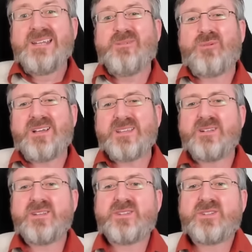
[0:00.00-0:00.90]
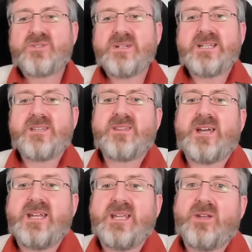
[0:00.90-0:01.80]
It wasn't a strict
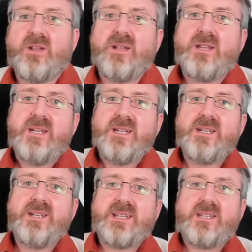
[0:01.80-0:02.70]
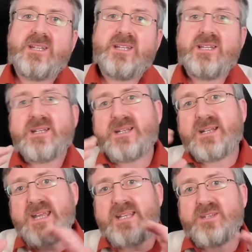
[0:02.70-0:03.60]
cycle in that the
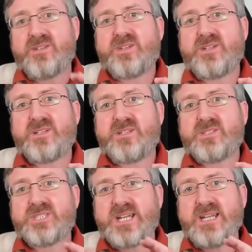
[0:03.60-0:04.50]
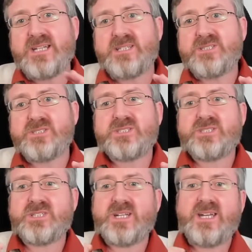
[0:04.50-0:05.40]
length
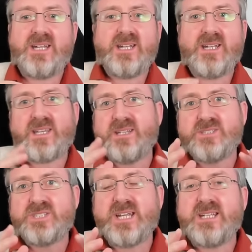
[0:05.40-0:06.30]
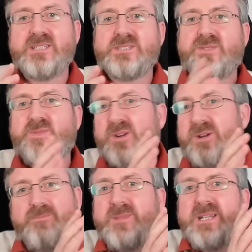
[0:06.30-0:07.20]
changed uh, can change
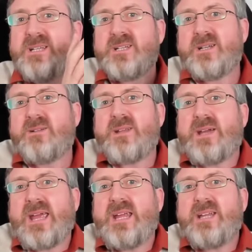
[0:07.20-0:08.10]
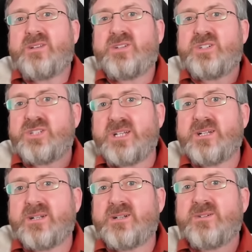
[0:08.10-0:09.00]
from eight
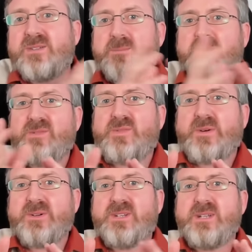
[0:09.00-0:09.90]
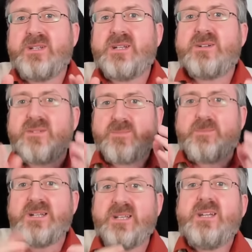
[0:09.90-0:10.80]
years up to 14 years,
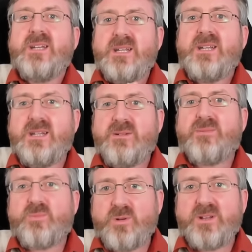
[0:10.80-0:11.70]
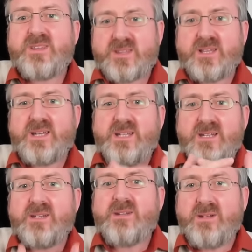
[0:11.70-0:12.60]
but it was
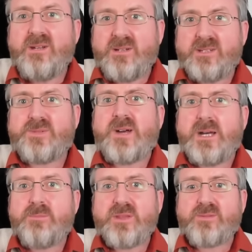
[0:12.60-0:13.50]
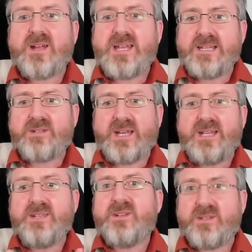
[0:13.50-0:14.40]
a he, Schwab was right,
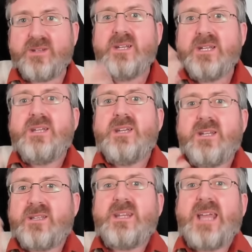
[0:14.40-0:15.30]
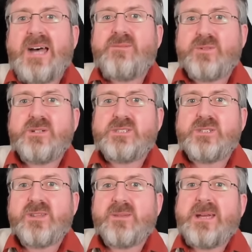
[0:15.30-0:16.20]
and it, it the average
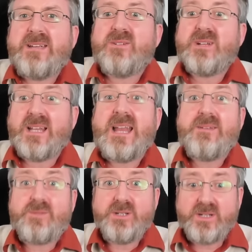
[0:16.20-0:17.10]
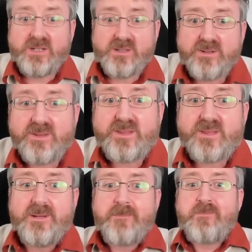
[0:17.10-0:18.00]
is about eleven
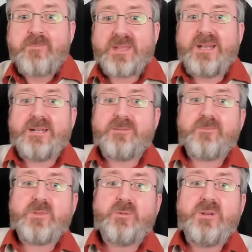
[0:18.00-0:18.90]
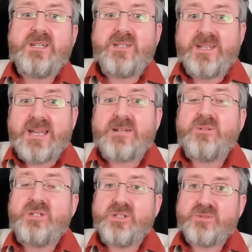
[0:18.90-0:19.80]
years. Now, we now
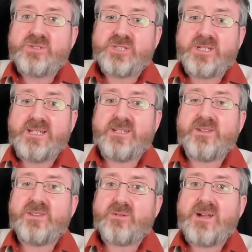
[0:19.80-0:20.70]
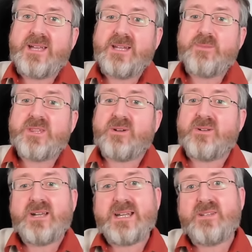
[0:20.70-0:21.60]
usually describe
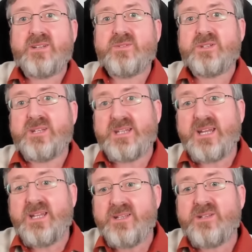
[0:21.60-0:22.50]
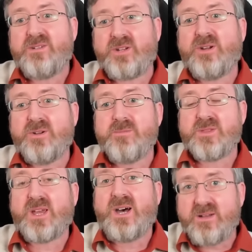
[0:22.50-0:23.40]
solar activity in
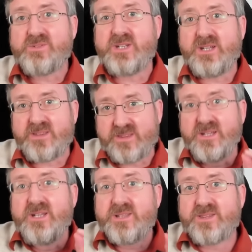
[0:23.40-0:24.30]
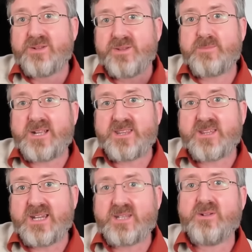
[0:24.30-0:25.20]
terms of these sunspot
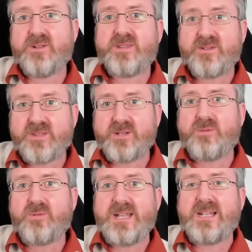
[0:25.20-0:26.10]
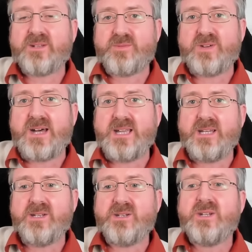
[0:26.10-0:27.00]
cycles. They're so well
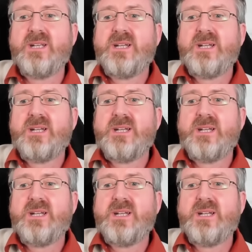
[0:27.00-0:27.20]
defined.